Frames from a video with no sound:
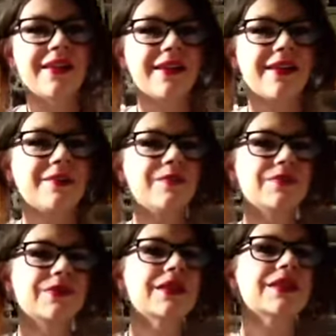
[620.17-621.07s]

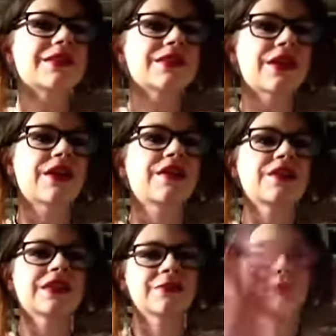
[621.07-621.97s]
So
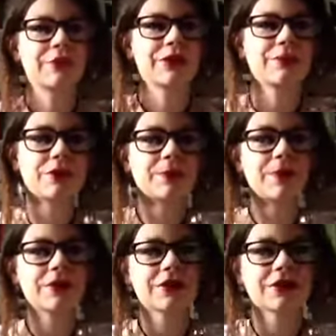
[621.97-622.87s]
this was
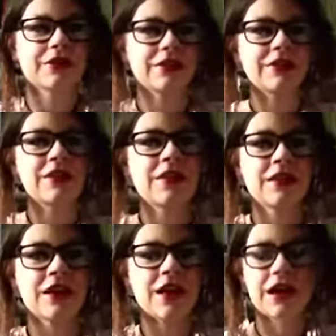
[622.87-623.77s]
Bookybookbook.
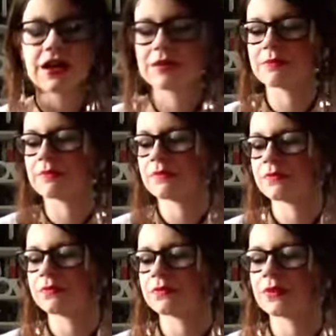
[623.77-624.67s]

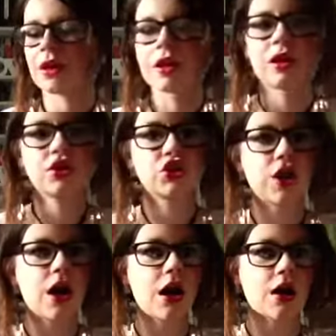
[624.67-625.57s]

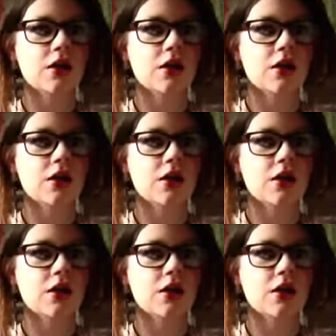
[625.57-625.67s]
Yeah.